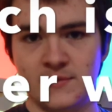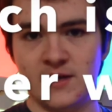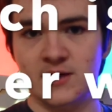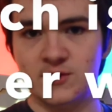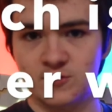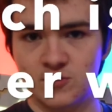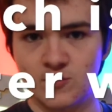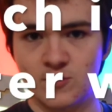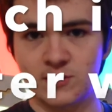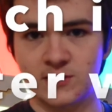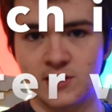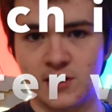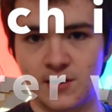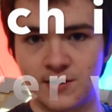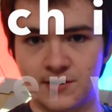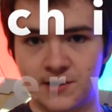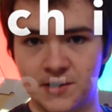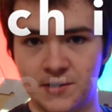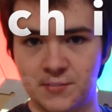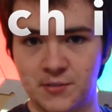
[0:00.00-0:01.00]
That's what we're
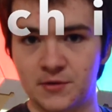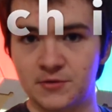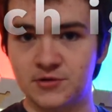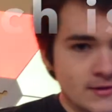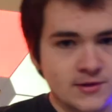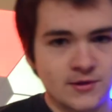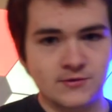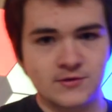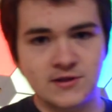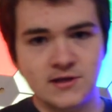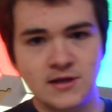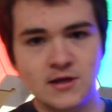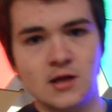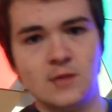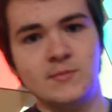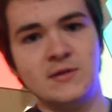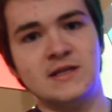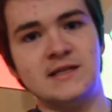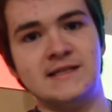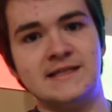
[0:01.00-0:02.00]
talking about. So today
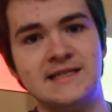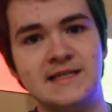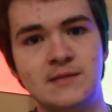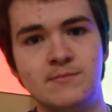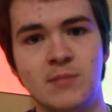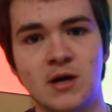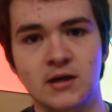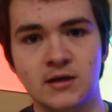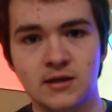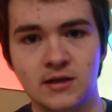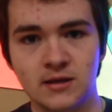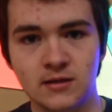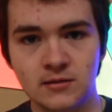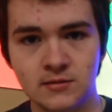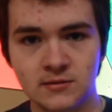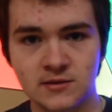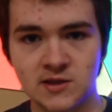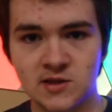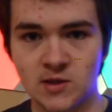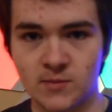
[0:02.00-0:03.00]
I'll be debunking
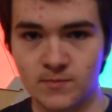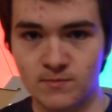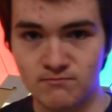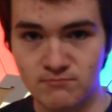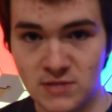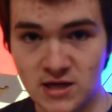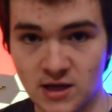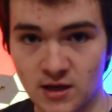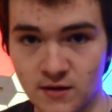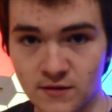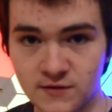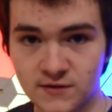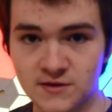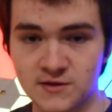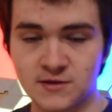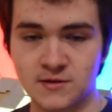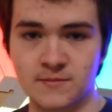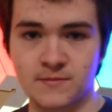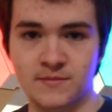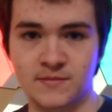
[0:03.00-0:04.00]
some
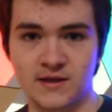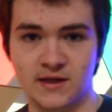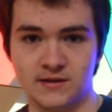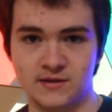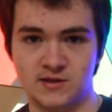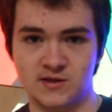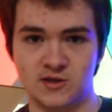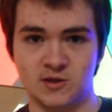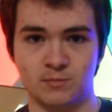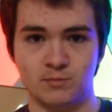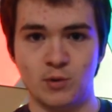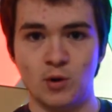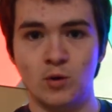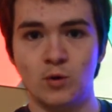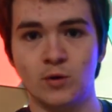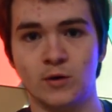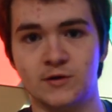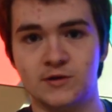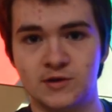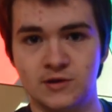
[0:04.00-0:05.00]
myths that
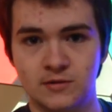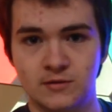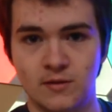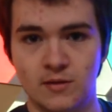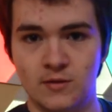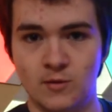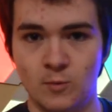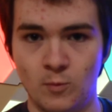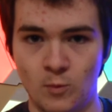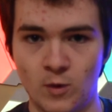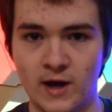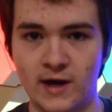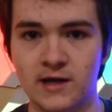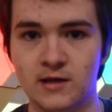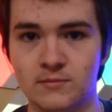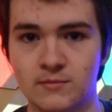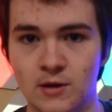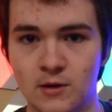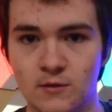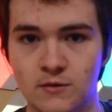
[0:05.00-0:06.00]
support the
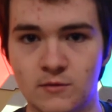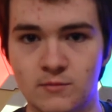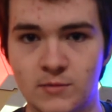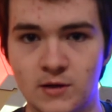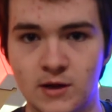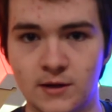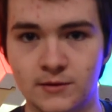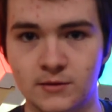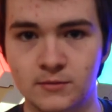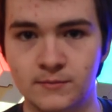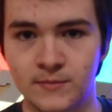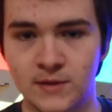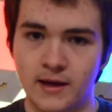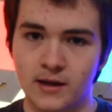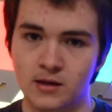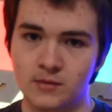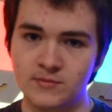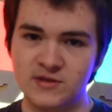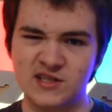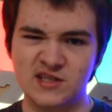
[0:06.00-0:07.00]
wide mouth bottle,
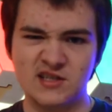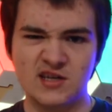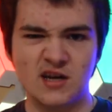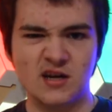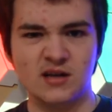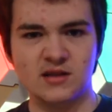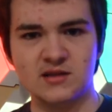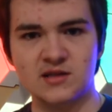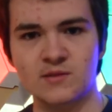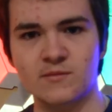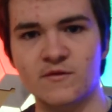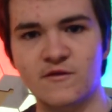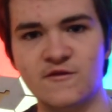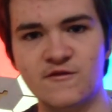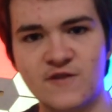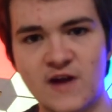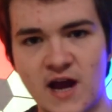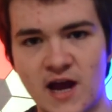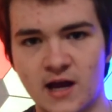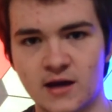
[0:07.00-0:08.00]
and I'll be stating some
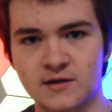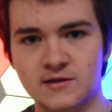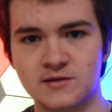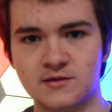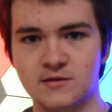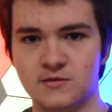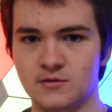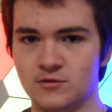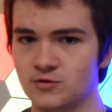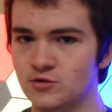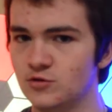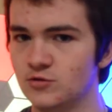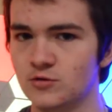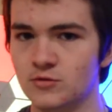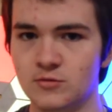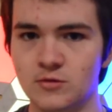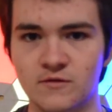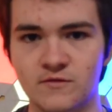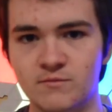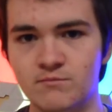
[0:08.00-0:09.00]
facts that are
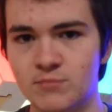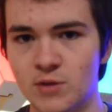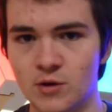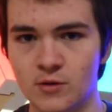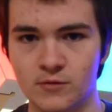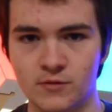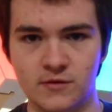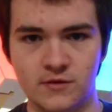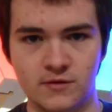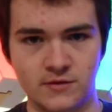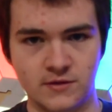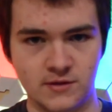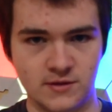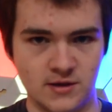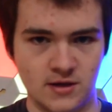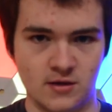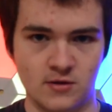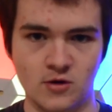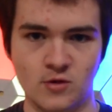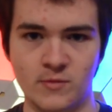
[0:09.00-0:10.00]
true of both the
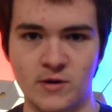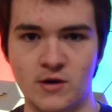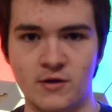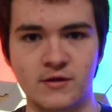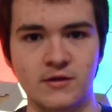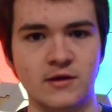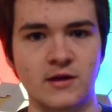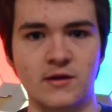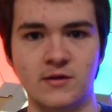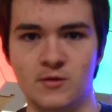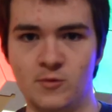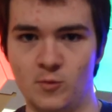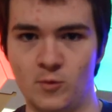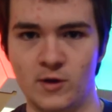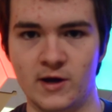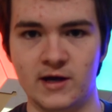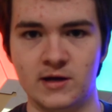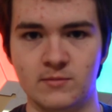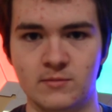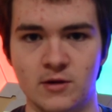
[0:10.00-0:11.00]
narrow mouth and the
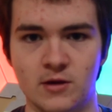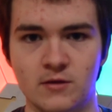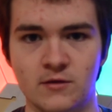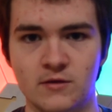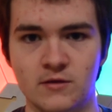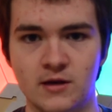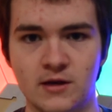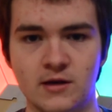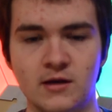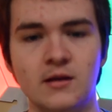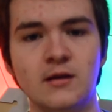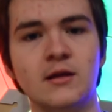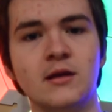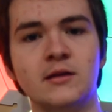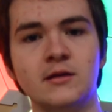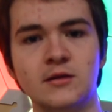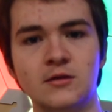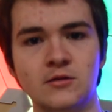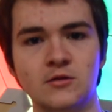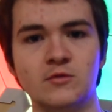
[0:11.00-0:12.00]
wide mouth, and I'll
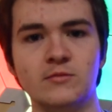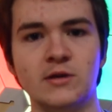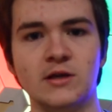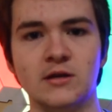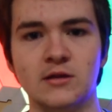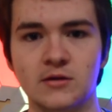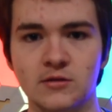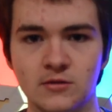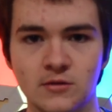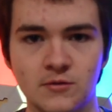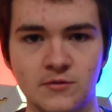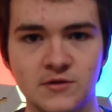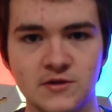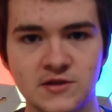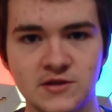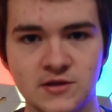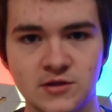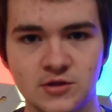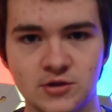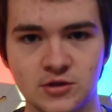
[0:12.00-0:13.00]
let you make your own
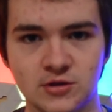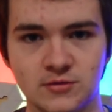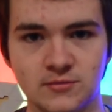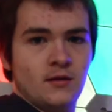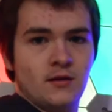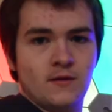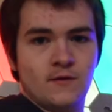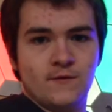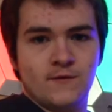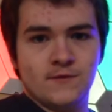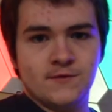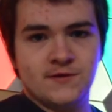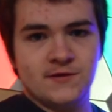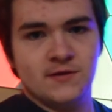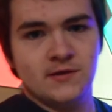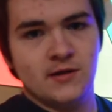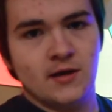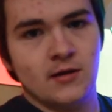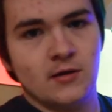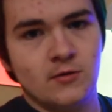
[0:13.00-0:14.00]
decision. Now, the first
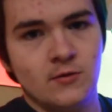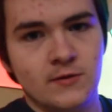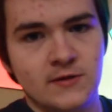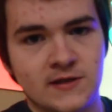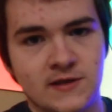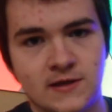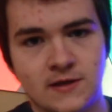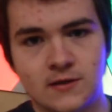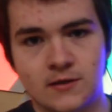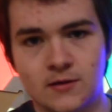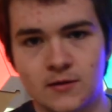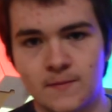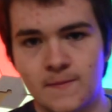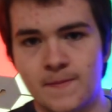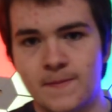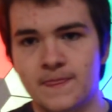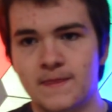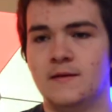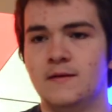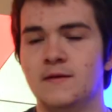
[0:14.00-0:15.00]
thing I always
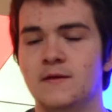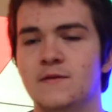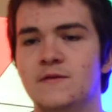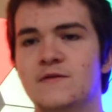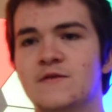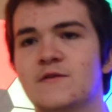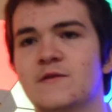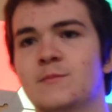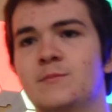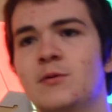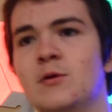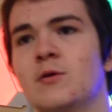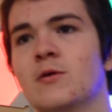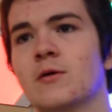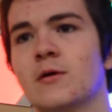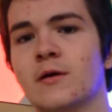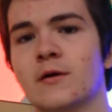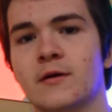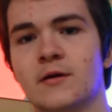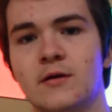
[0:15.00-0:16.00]
hear in
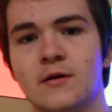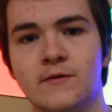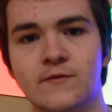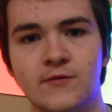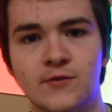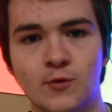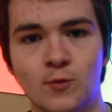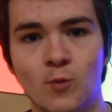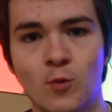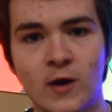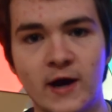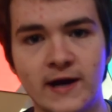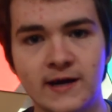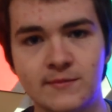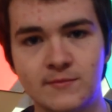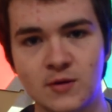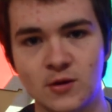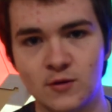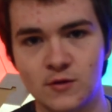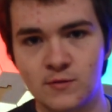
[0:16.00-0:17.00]
support of the wide
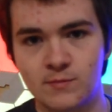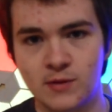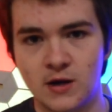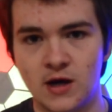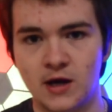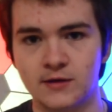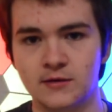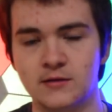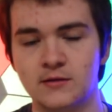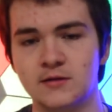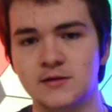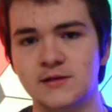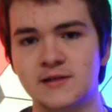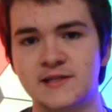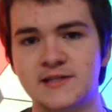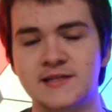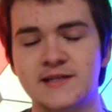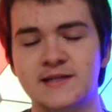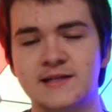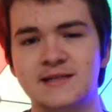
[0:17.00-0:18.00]
mouth bottle
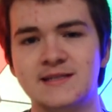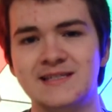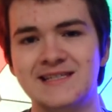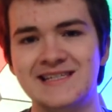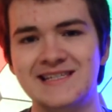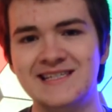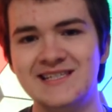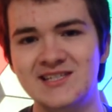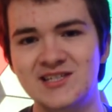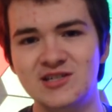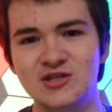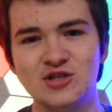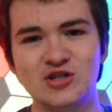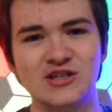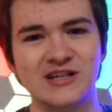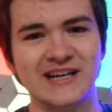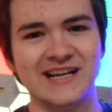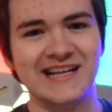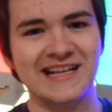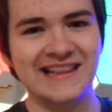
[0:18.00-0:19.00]
is that it's easier
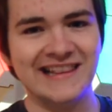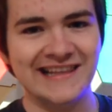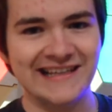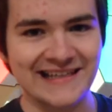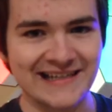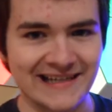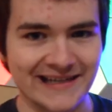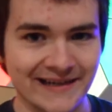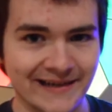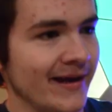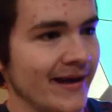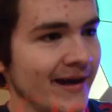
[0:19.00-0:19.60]
to clean.